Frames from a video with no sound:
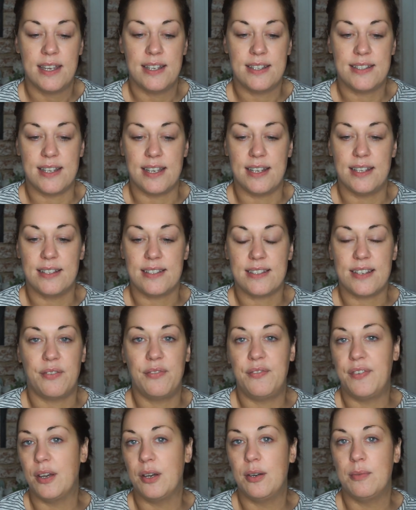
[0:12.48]
since I've
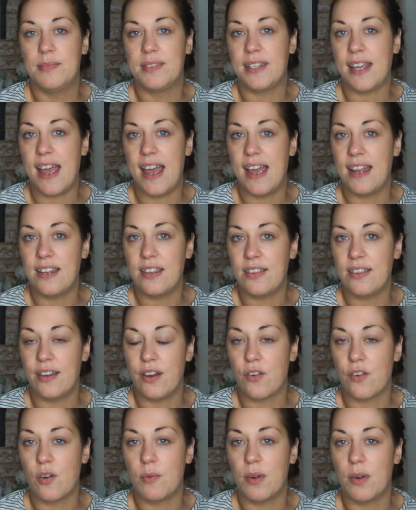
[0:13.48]
filmed anything
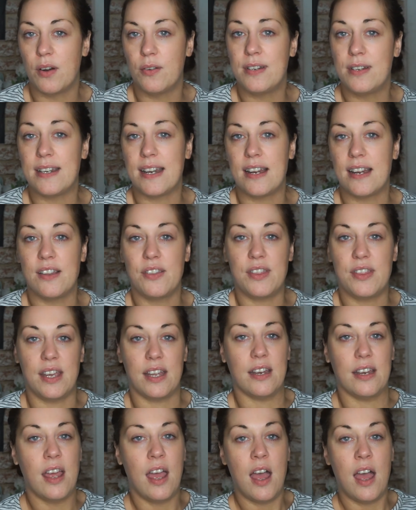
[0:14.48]
or uploaded
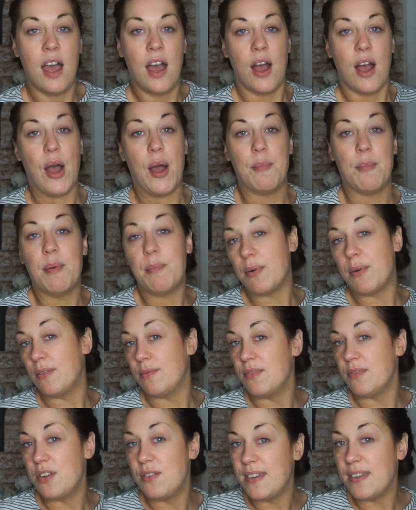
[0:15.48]
anything,
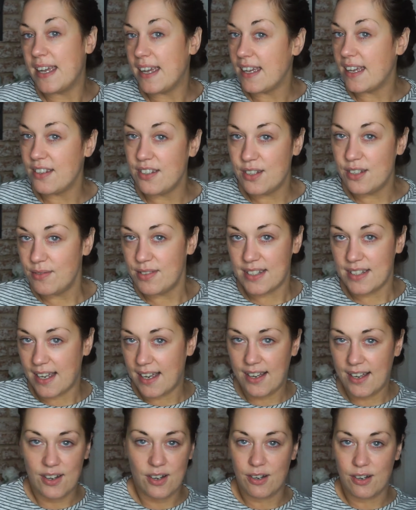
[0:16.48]
but new year, new
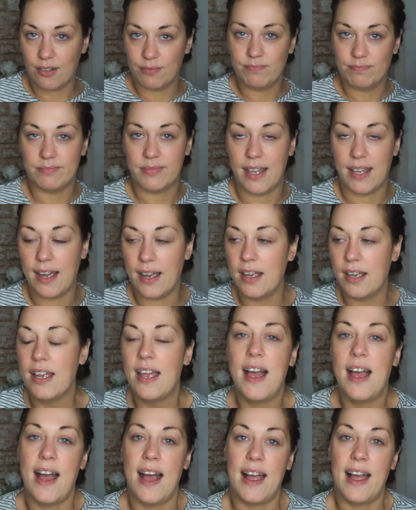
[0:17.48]
start, all that,
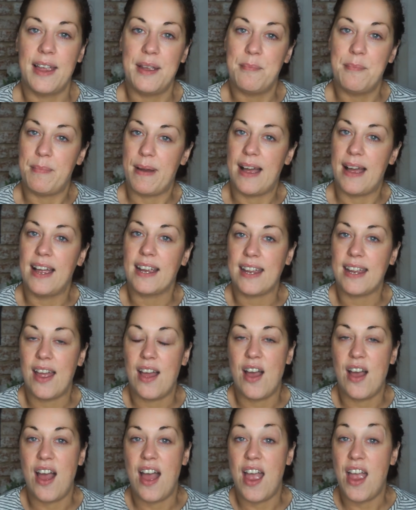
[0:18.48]
I am back.
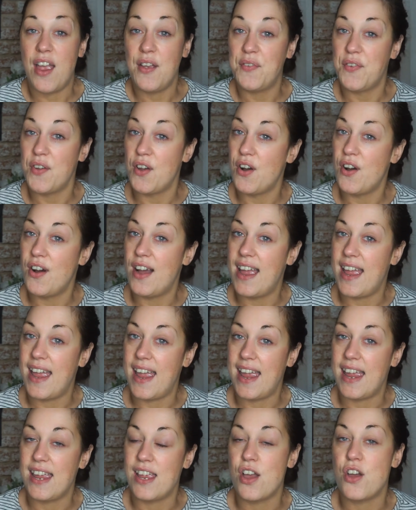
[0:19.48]
If you're
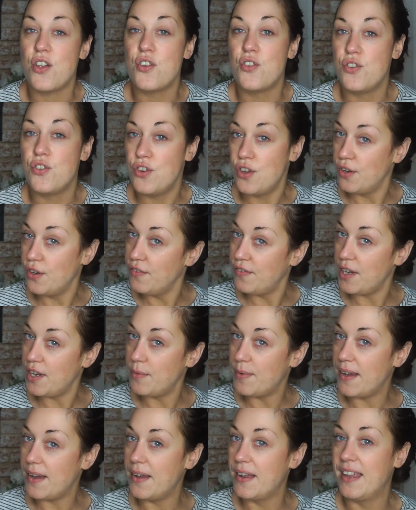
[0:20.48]
a new
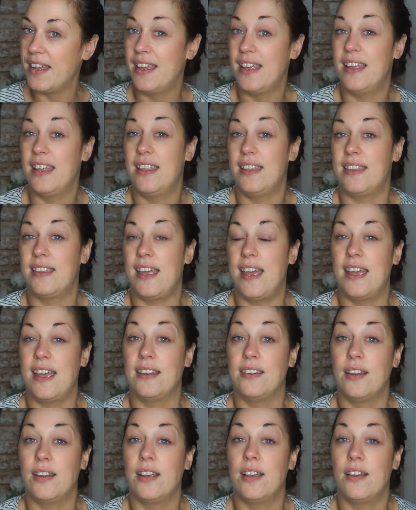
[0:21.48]
viewer,
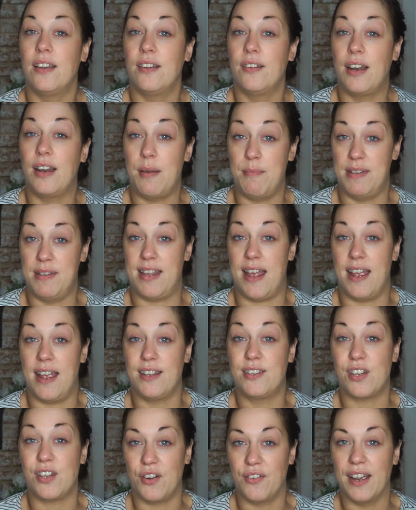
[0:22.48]
then let me say
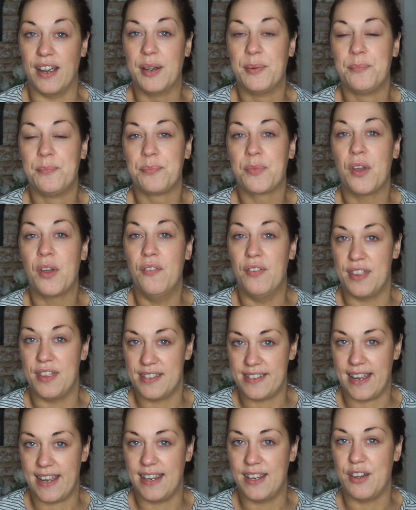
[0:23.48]
sorry for the
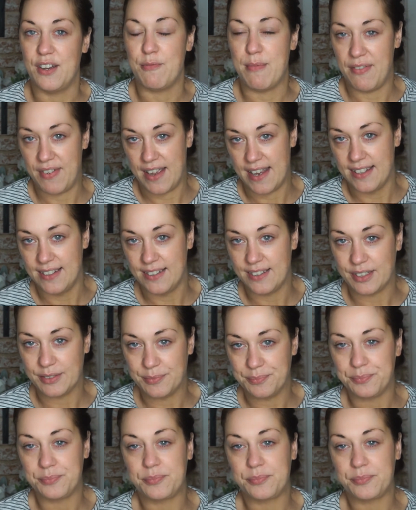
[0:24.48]
state of my face.